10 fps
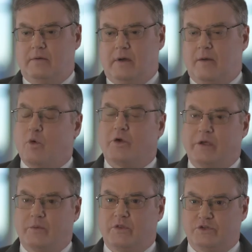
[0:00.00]
I'm
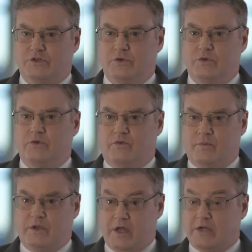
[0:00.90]
working with a student
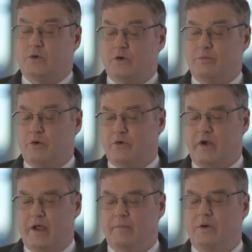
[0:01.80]
from the doctoral
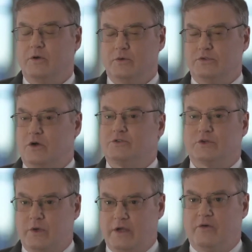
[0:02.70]
program who's
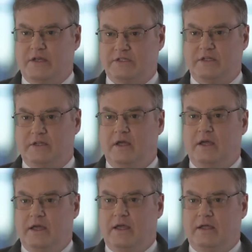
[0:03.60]
also interested
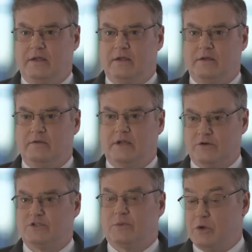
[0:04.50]
in
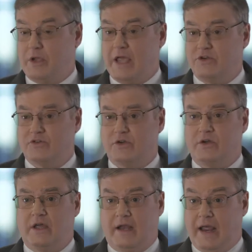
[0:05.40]
terrorist
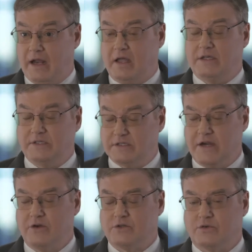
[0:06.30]
communication and analyzing
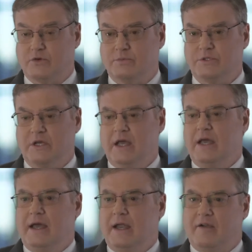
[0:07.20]
terrorist groups.
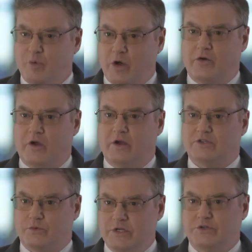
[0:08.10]
And I brought her on
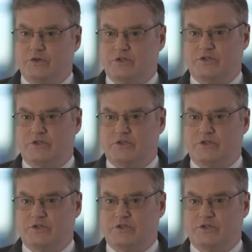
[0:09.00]
as a research